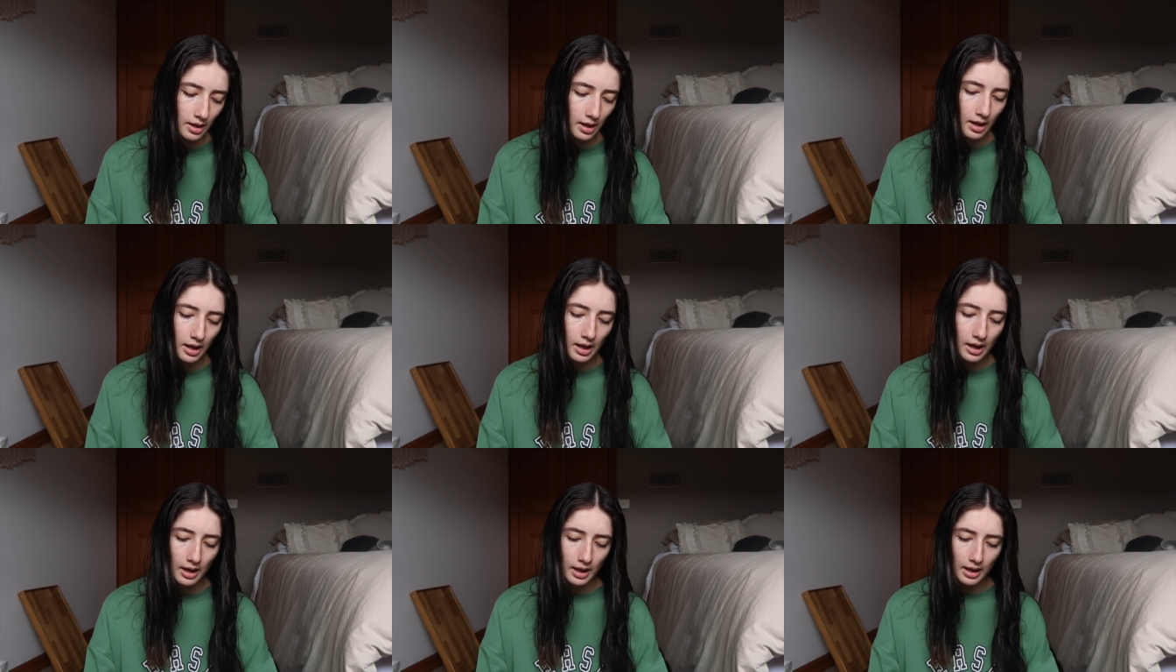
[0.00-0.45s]

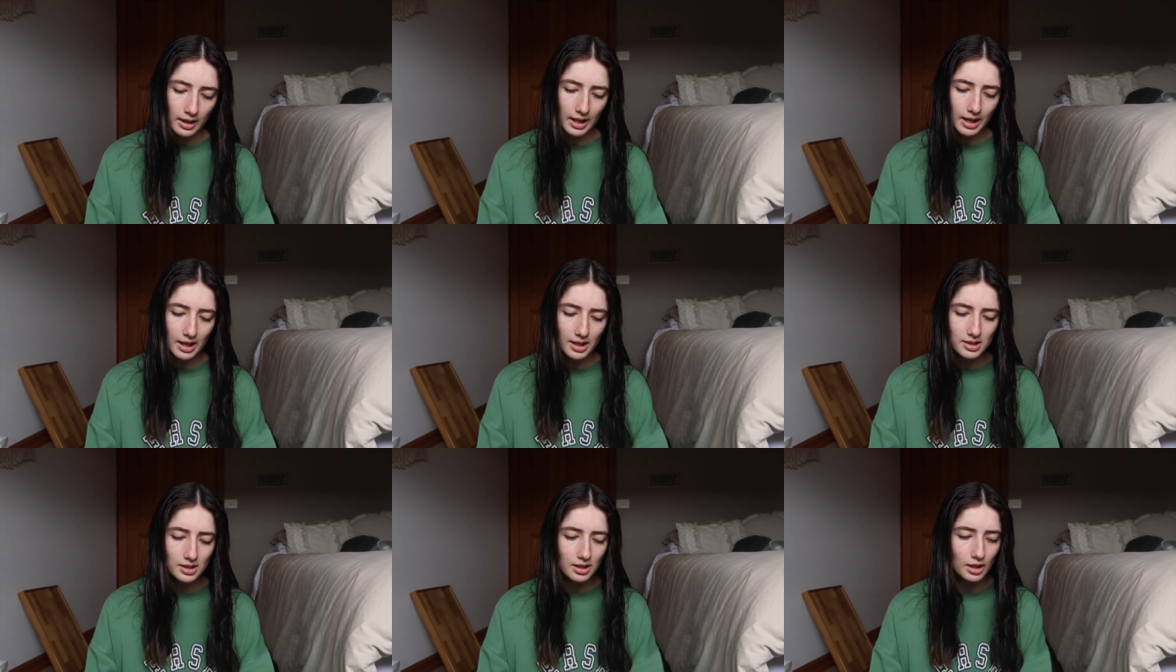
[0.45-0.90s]
I
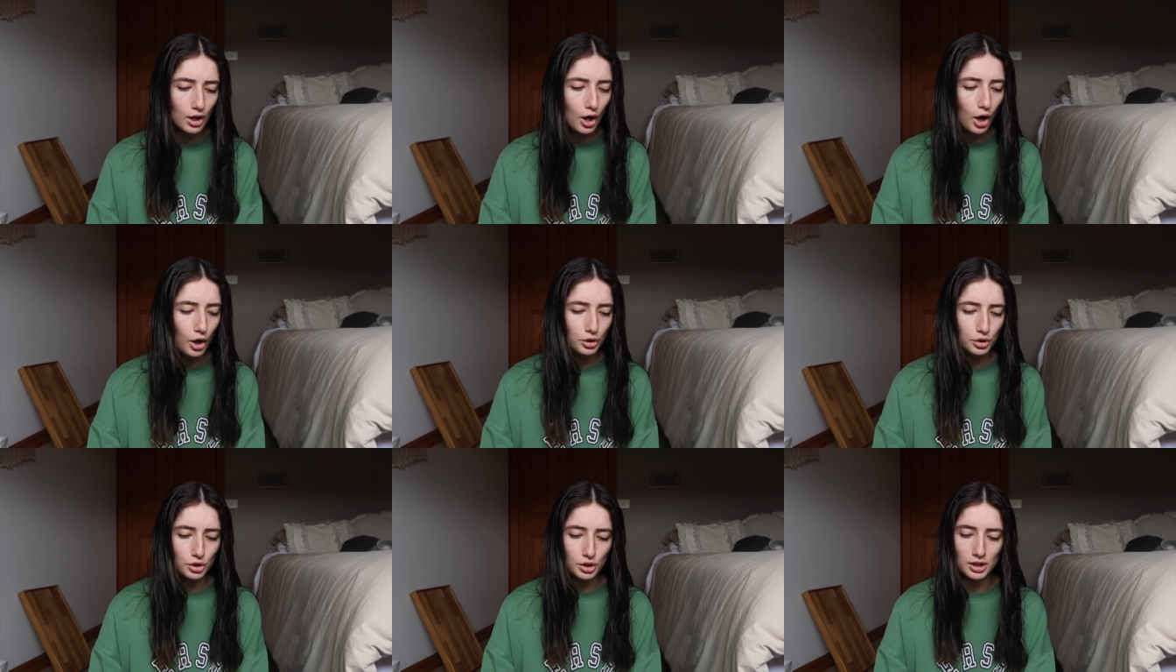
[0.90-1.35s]
think it's the
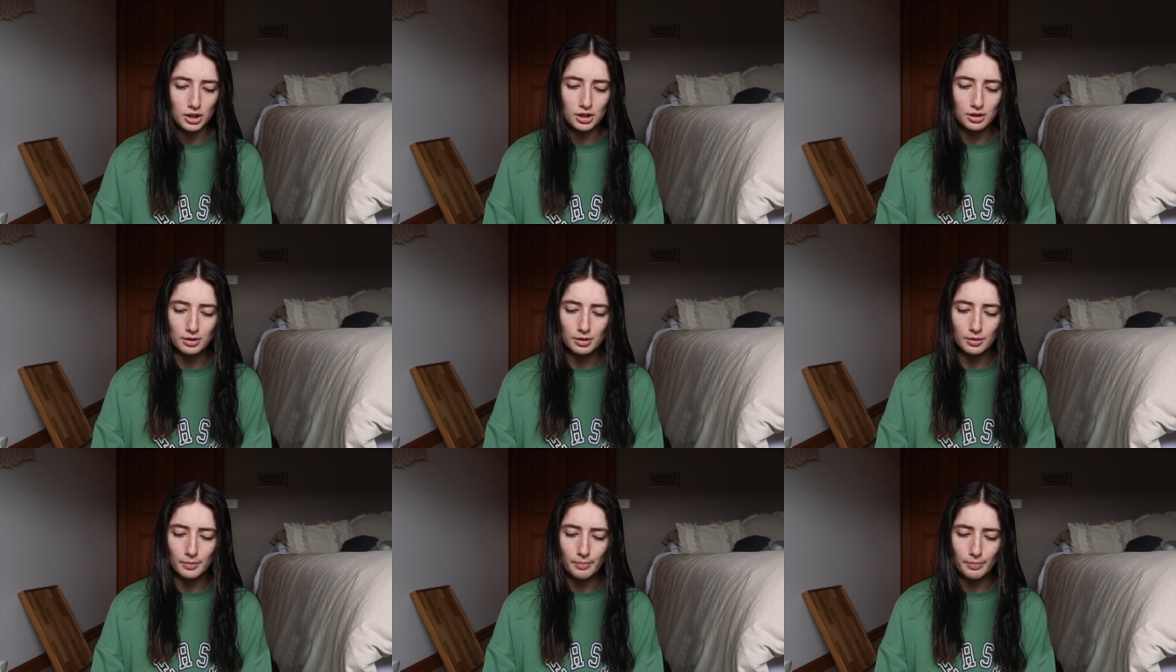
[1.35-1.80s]

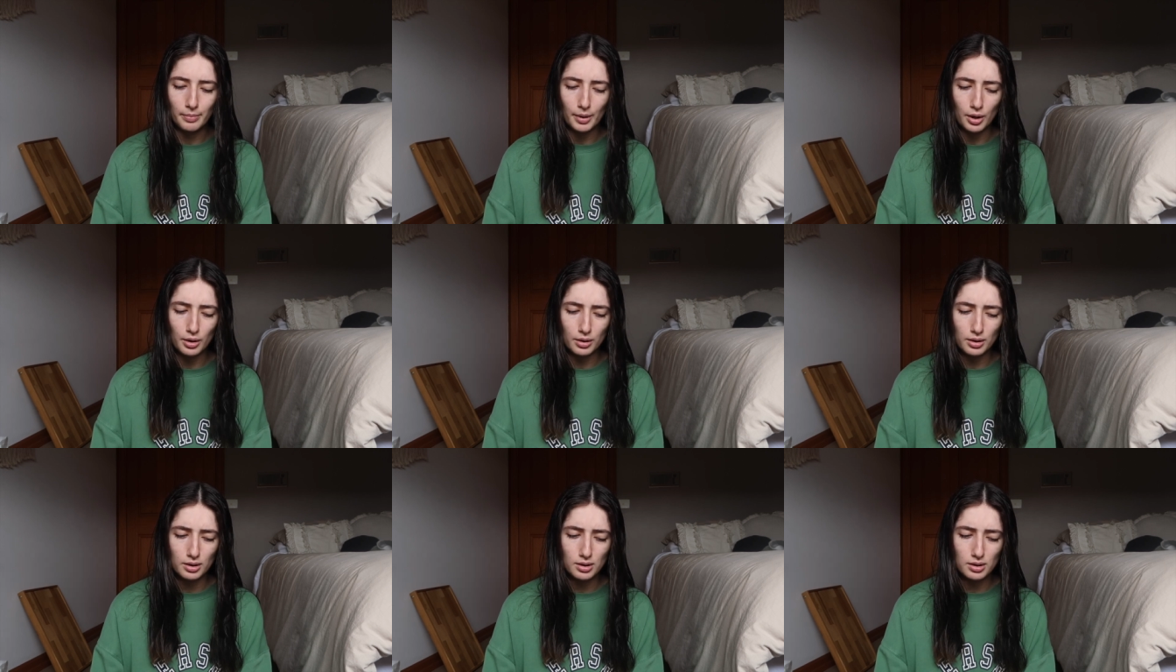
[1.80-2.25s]
conscious
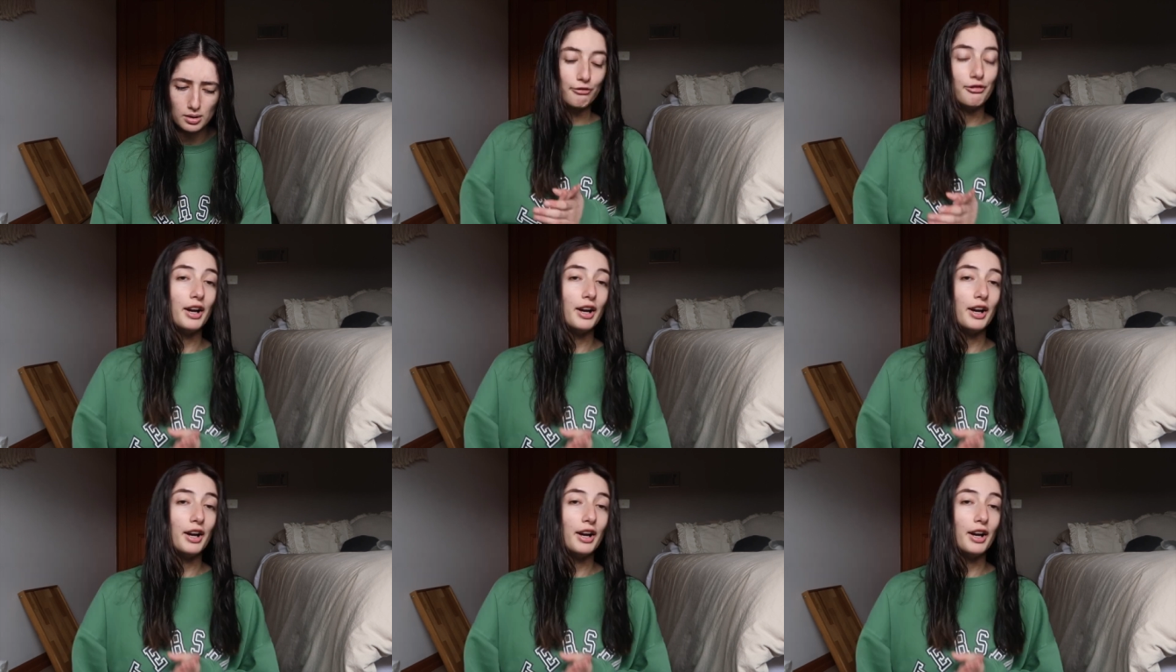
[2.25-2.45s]
box.